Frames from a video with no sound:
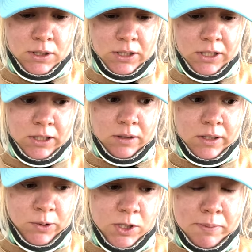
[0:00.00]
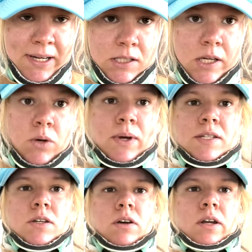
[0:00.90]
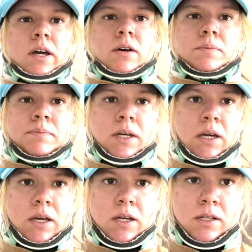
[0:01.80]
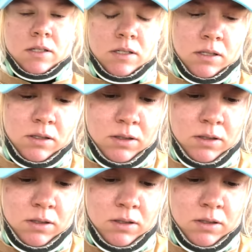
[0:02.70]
yeah, that was about 10 weeks ago now. And